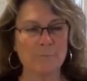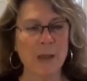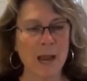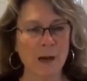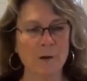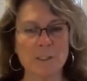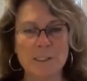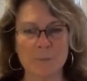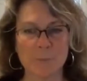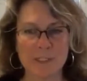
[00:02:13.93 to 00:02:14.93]
how does
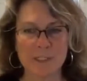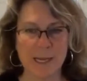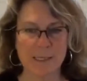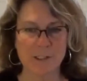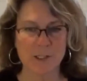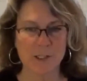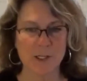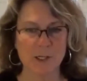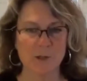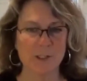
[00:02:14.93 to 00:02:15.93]
it present to the
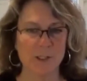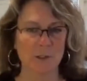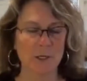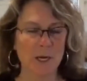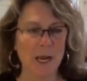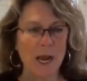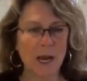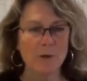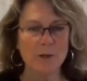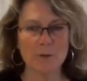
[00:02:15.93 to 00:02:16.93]
user?
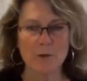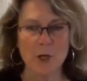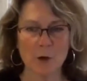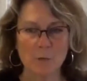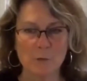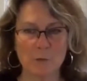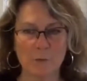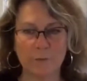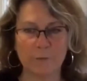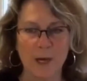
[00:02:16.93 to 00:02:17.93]
How do you go
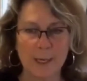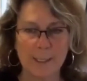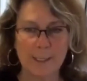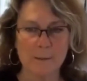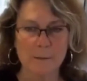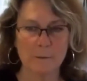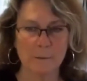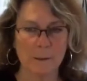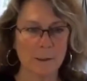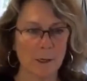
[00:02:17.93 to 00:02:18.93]
find
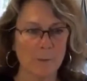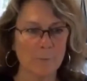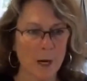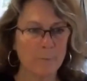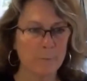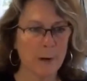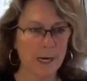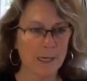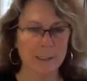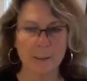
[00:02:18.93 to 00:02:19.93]
a
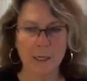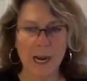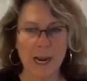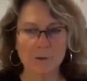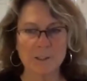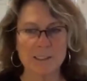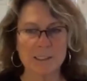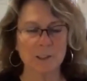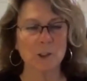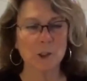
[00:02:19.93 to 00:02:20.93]
button? How does
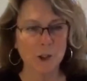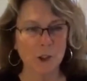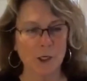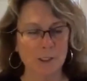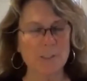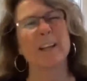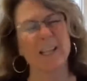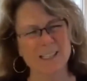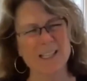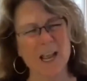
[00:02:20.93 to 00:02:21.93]
it look? So I
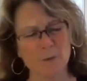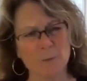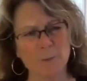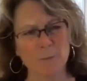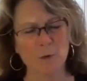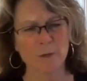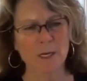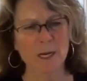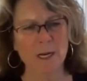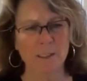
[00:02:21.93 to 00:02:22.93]
guess that would be more the
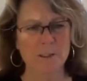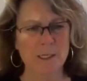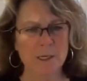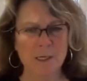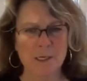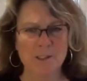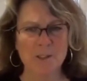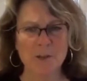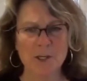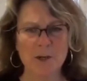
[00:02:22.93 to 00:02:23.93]
colors.
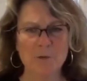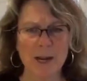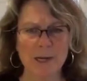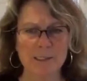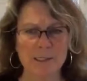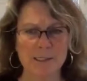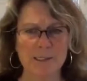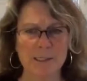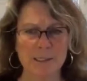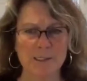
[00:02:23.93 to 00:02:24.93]
So the UX
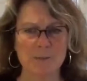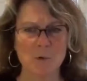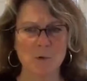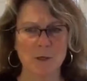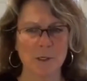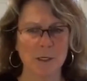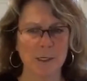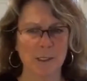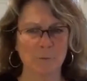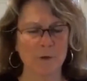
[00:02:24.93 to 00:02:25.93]
is more,
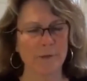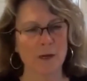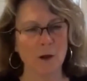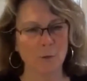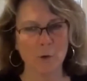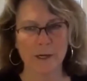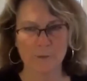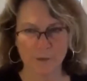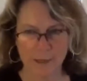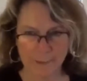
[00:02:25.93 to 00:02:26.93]
well, they call it
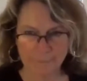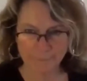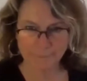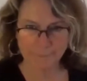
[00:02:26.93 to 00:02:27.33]
wireframing.